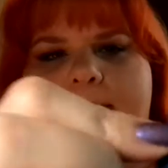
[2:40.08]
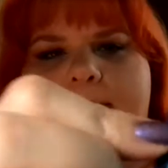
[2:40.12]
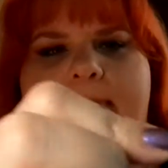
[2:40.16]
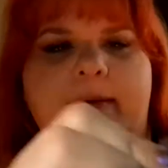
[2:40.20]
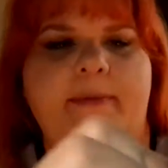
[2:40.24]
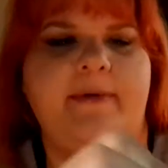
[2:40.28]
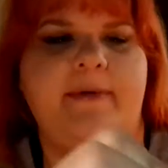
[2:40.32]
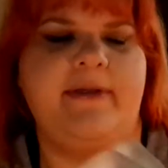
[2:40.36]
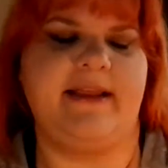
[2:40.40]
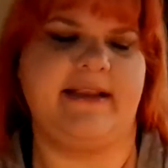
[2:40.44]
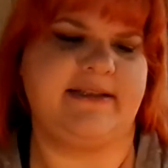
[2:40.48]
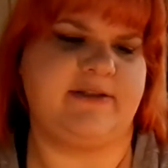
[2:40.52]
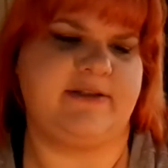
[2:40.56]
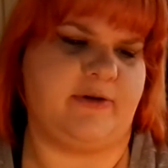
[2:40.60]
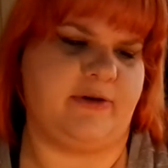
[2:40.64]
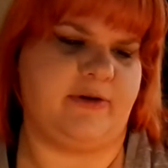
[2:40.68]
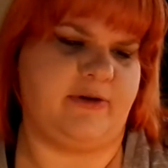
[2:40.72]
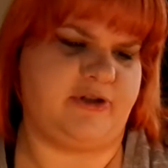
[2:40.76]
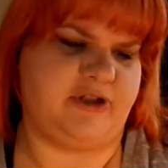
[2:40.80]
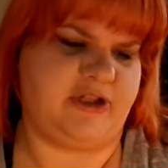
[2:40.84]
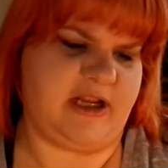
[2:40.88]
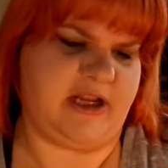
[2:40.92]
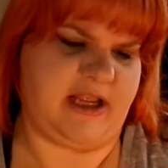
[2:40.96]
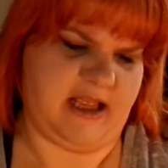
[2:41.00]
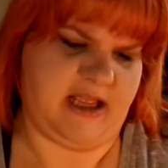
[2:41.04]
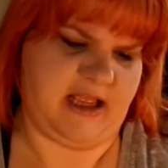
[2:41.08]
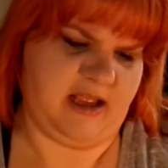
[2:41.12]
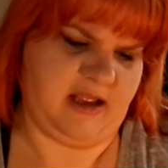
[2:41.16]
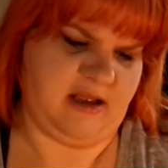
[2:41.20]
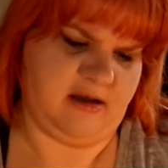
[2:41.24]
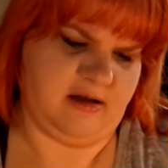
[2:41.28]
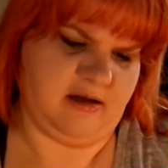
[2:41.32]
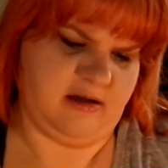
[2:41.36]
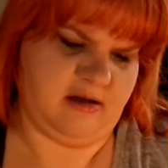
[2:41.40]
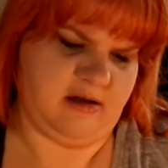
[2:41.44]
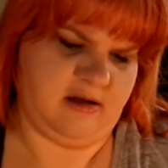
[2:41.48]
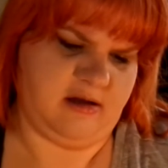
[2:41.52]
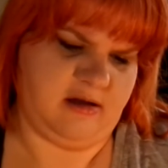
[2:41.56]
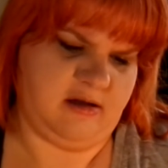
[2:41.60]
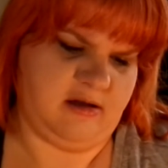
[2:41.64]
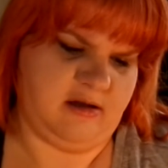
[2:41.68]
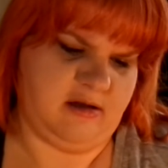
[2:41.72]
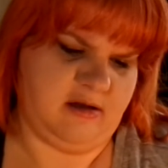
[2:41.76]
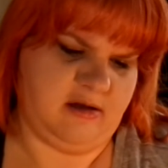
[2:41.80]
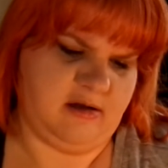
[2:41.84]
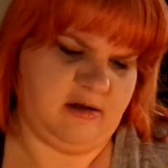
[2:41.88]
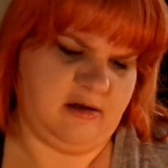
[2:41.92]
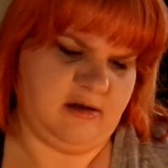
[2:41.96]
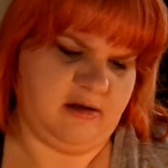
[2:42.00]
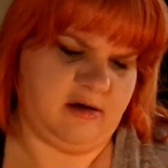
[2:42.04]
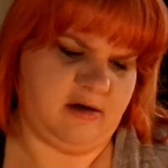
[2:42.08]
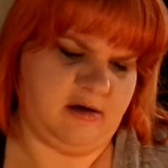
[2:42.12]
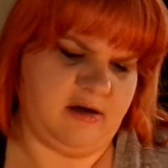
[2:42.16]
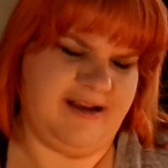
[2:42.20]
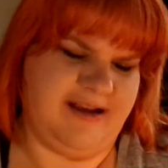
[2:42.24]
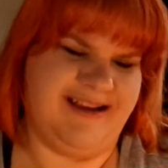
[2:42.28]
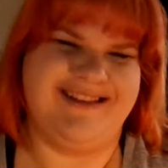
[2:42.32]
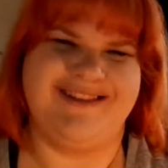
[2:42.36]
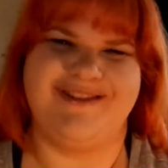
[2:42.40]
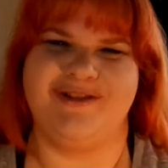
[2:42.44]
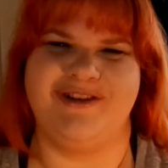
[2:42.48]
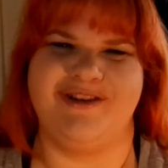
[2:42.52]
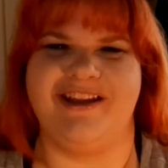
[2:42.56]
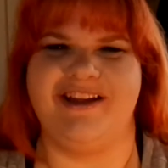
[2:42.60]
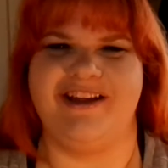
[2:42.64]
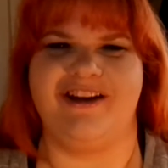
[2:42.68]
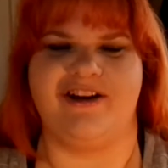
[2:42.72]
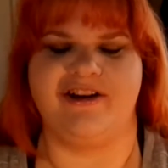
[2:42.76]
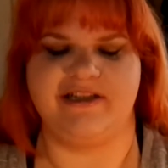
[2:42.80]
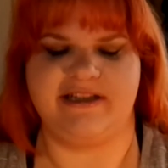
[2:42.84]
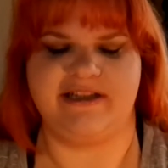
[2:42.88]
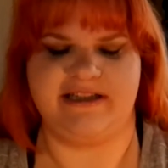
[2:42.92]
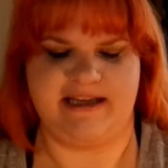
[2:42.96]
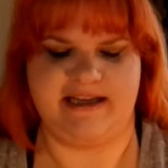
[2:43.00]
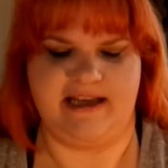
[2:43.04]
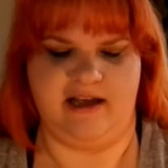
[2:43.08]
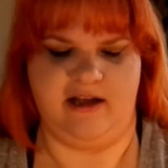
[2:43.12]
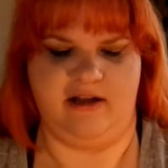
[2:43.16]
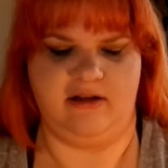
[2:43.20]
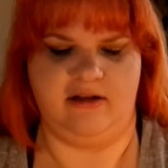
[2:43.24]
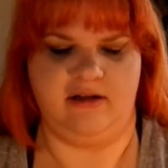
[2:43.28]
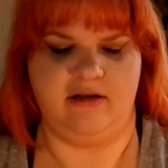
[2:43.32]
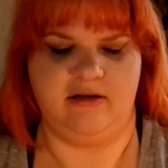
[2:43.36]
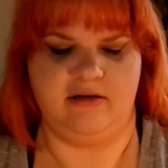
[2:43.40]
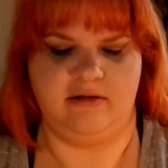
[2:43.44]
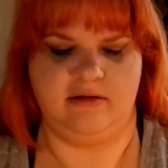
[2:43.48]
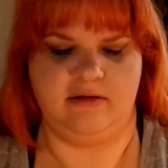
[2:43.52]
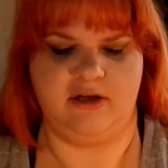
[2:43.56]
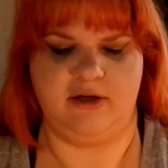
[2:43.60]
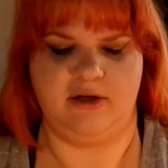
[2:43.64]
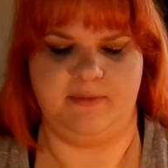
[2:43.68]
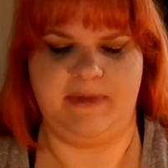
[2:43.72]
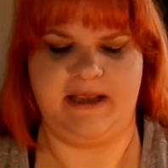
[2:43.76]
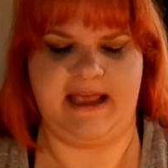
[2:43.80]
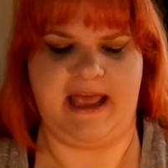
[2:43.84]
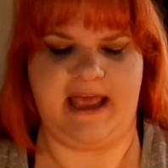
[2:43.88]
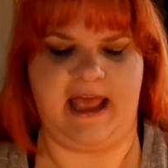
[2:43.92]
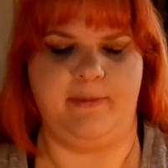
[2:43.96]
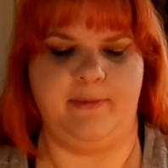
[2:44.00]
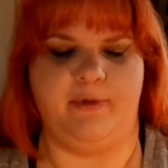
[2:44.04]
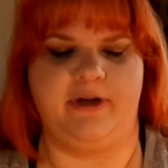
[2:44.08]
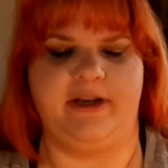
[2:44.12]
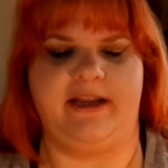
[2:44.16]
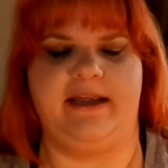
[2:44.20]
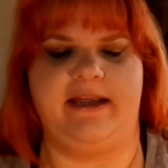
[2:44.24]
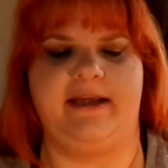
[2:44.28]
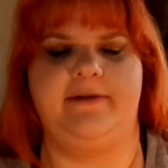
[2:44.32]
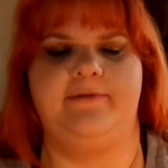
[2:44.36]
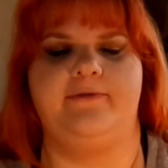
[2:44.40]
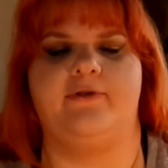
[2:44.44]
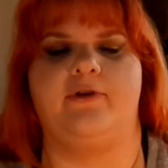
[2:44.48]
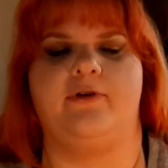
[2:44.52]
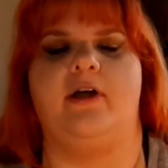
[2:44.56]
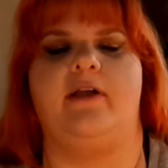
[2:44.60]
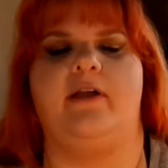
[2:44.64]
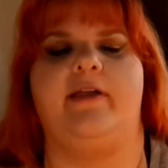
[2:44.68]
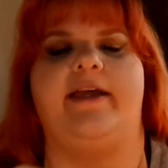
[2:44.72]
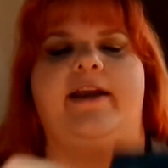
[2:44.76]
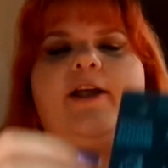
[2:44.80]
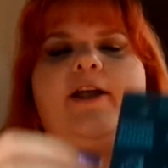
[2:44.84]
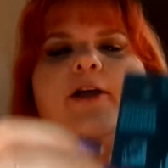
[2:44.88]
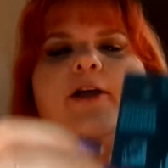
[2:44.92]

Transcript: or maybe that's crochet. Really hard to tell. Could be cable knit for all I